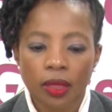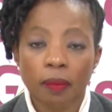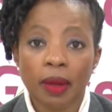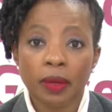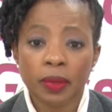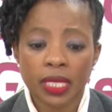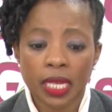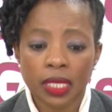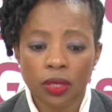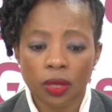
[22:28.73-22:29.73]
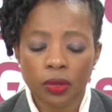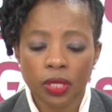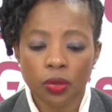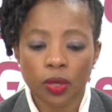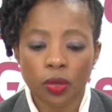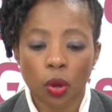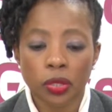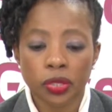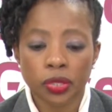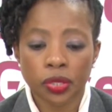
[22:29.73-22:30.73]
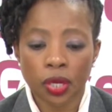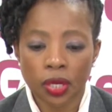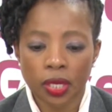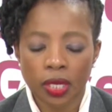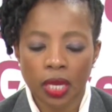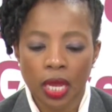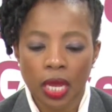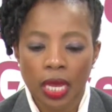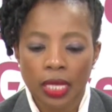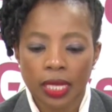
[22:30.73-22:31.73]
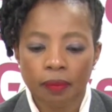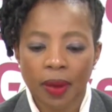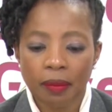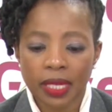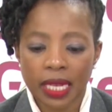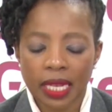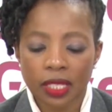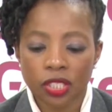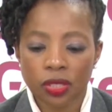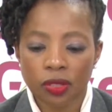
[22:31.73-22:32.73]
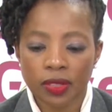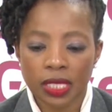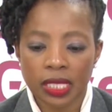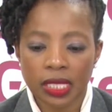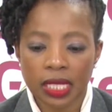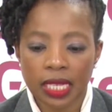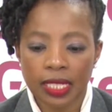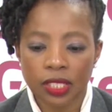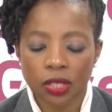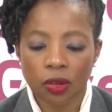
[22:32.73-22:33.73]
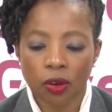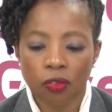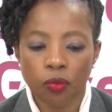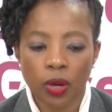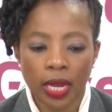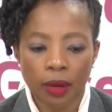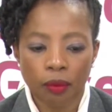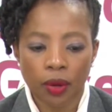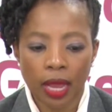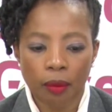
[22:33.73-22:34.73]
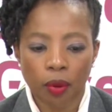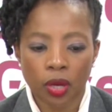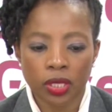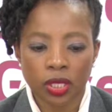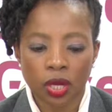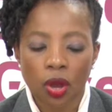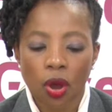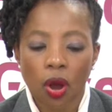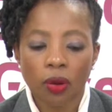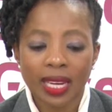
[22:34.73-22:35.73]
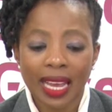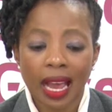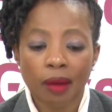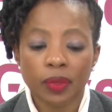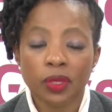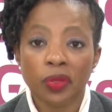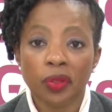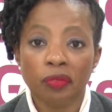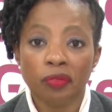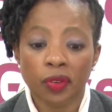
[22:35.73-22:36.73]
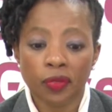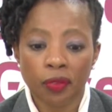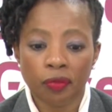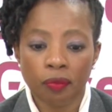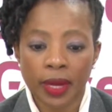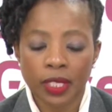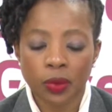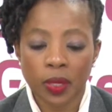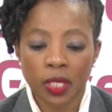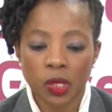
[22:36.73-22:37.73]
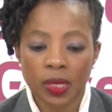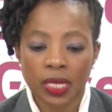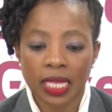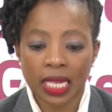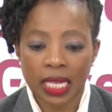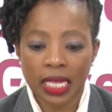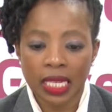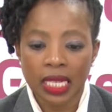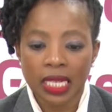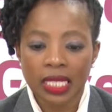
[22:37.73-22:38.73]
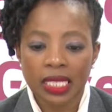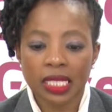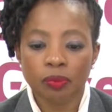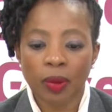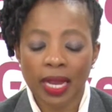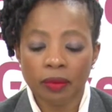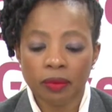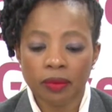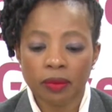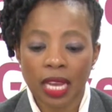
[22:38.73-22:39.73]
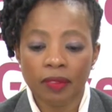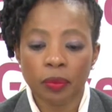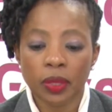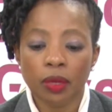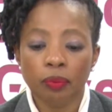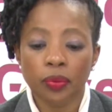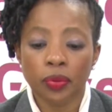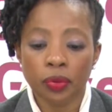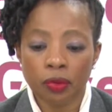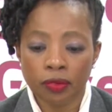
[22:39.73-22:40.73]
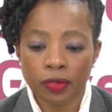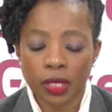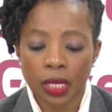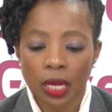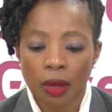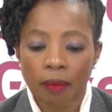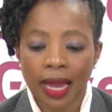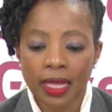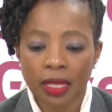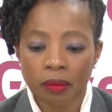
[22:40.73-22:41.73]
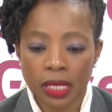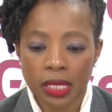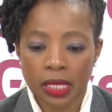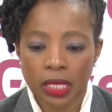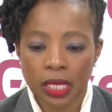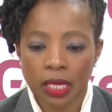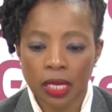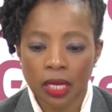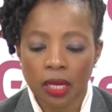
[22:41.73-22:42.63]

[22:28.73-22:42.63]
The Public Protector noted with concern that publications of the designation of Bulembu Airport only happened on the 5th of May 2023, despite having been approved by the Minister